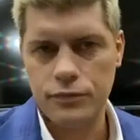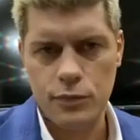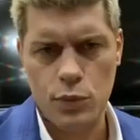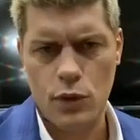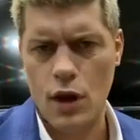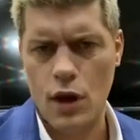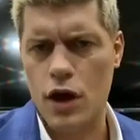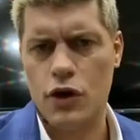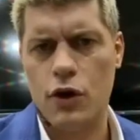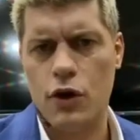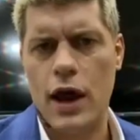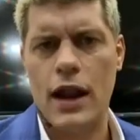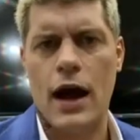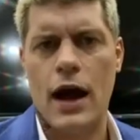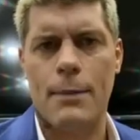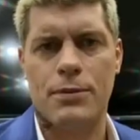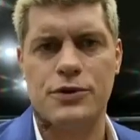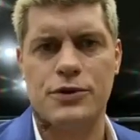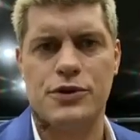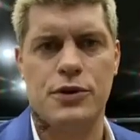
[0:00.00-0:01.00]
a great
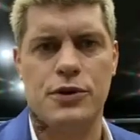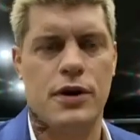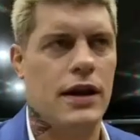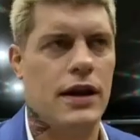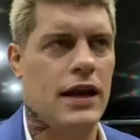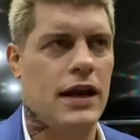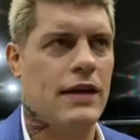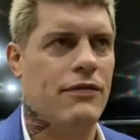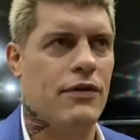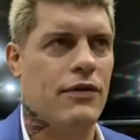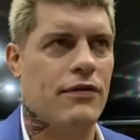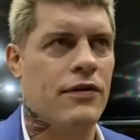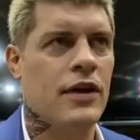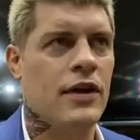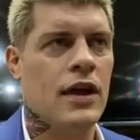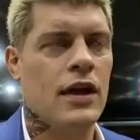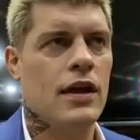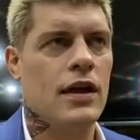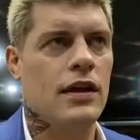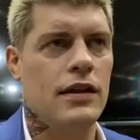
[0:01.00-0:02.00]
opportunity if you've
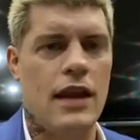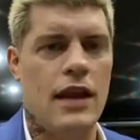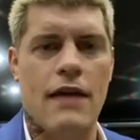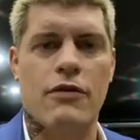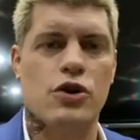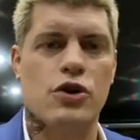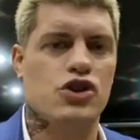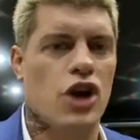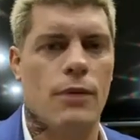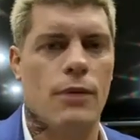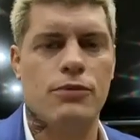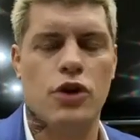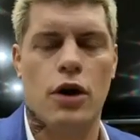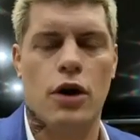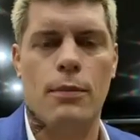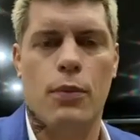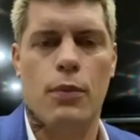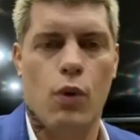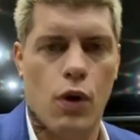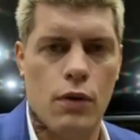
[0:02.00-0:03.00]
never jumped
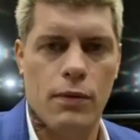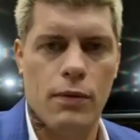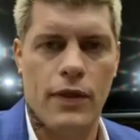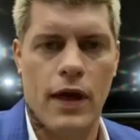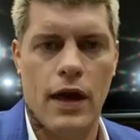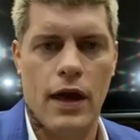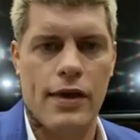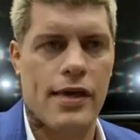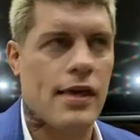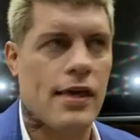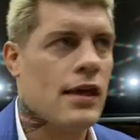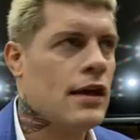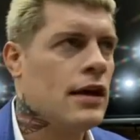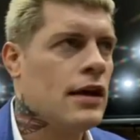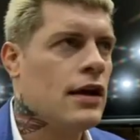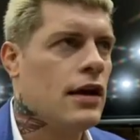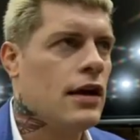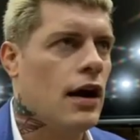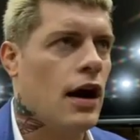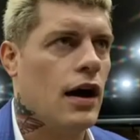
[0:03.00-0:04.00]
on board with us
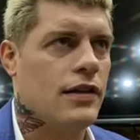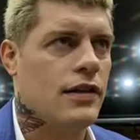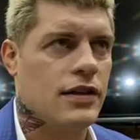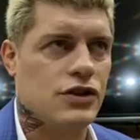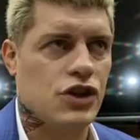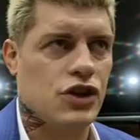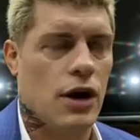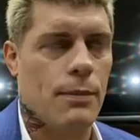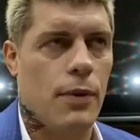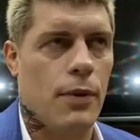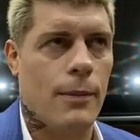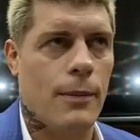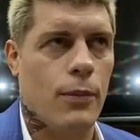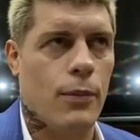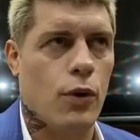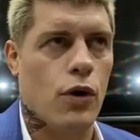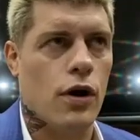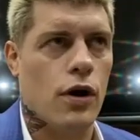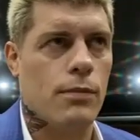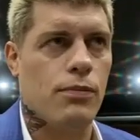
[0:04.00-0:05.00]
uh, to jump on
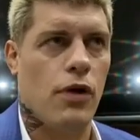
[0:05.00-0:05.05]
board.